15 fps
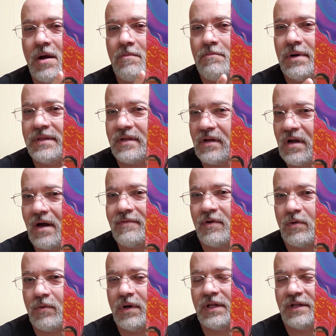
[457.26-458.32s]
but the cover
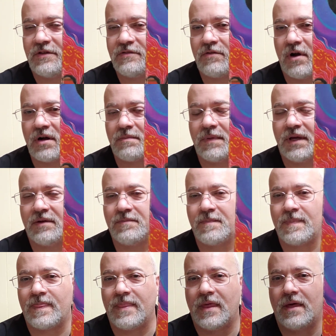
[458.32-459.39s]
really struck me.
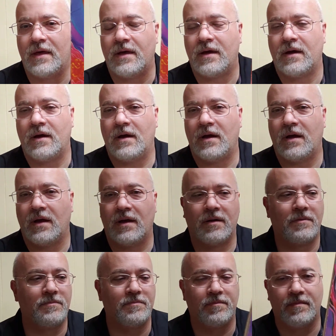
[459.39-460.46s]
Got
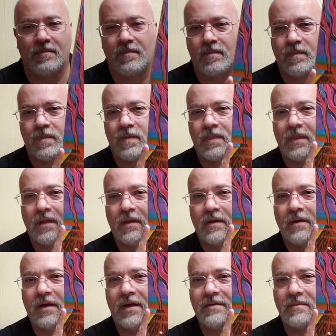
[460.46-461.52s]

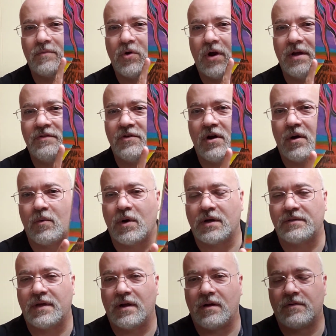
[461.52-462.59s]
some crazy
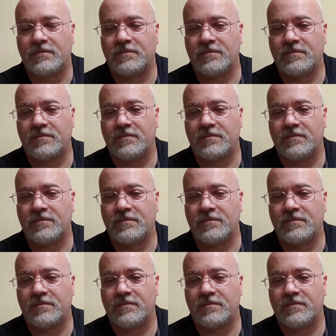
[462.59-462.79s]
artwork there.